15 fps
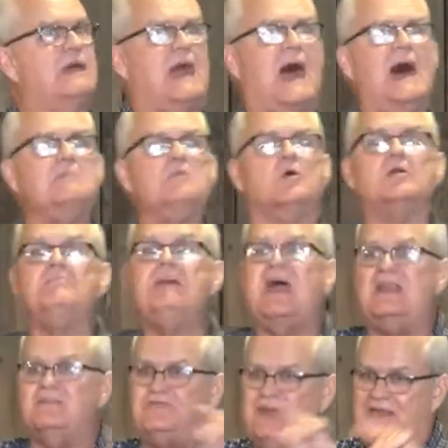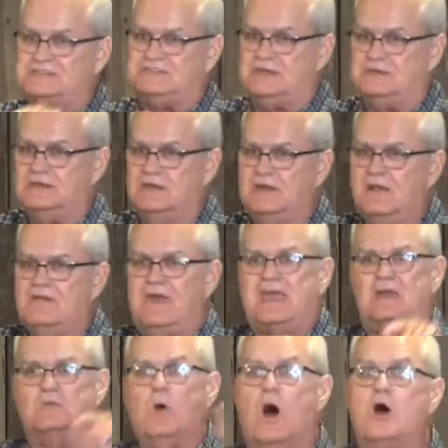I'm going to manifest it. They
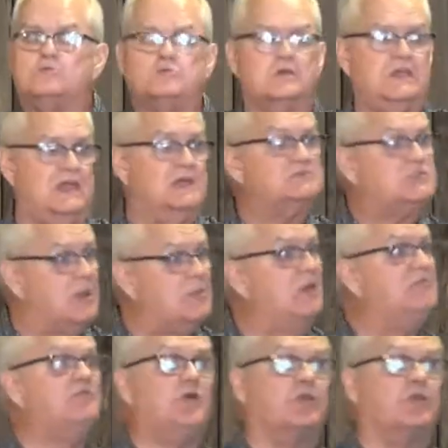had walked with him, some of them, for